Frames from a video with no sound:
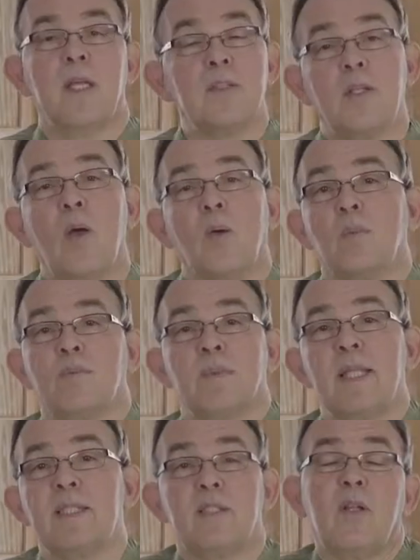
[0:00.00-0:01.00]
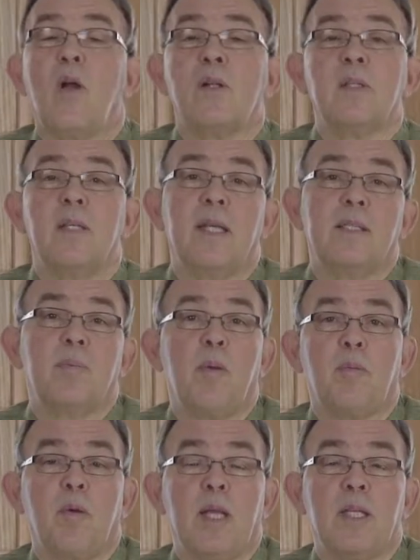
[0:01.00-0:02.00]
So, let's start today's
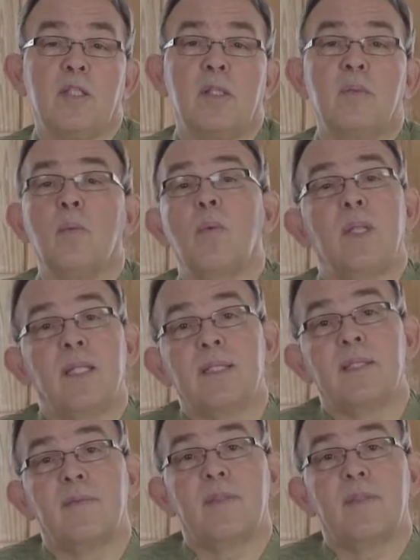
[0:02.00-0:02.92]
preparation with a list of